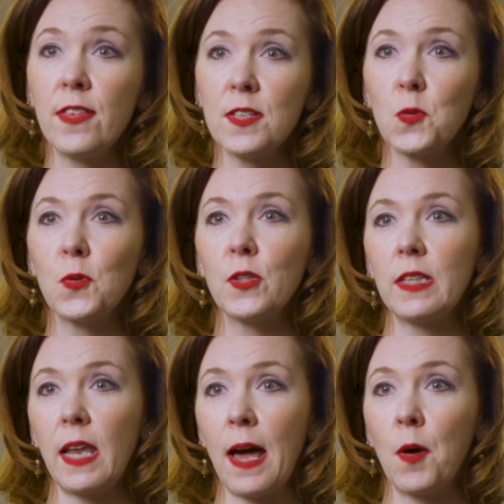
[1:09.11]
This
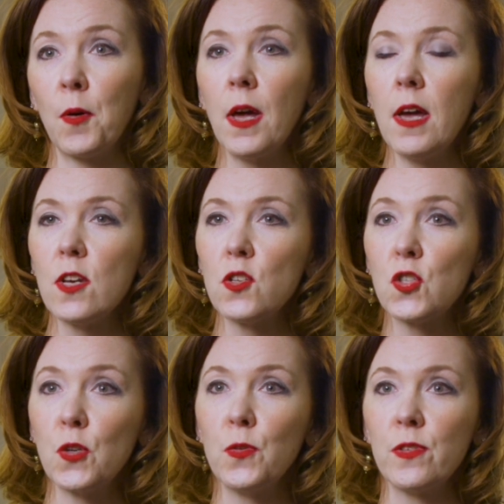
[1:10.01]
will allow
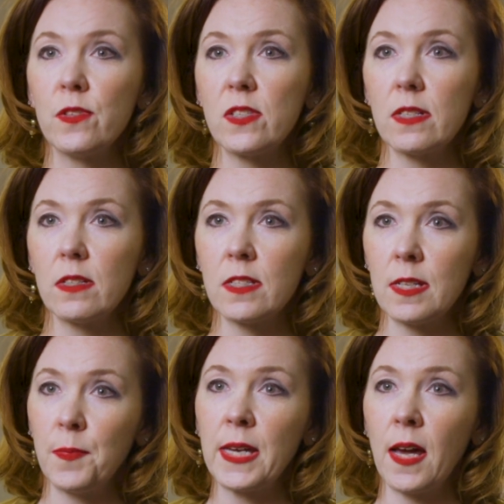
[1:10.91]
students
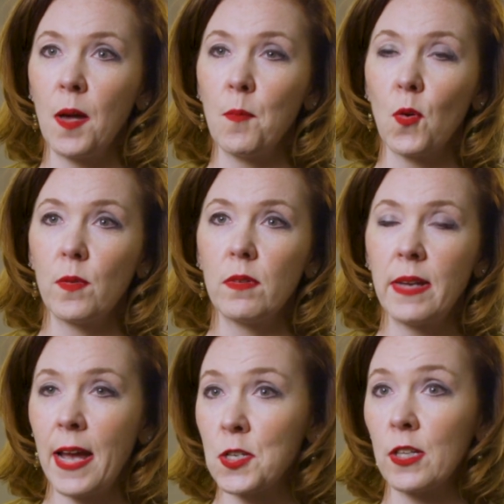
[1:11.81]
to become
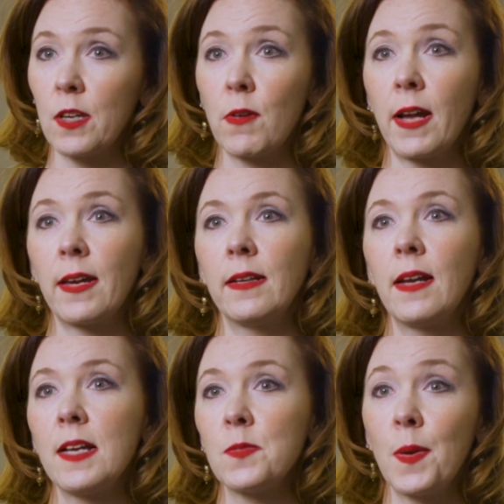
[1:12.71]
nationally
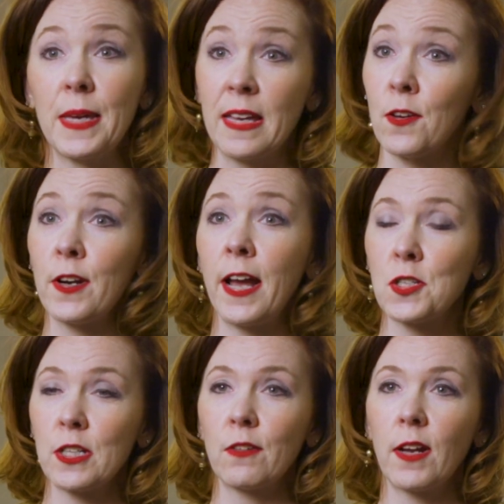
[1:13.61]
recognized, maybe
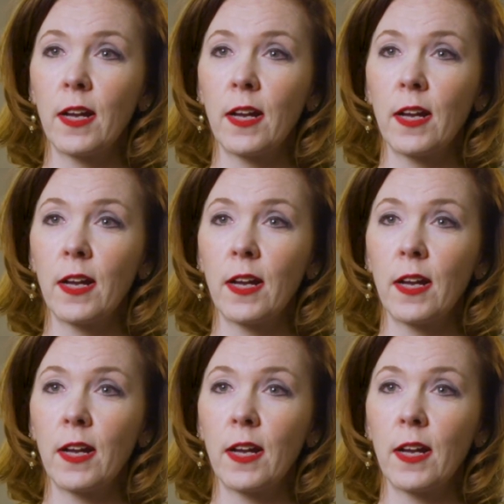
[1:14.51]
internationally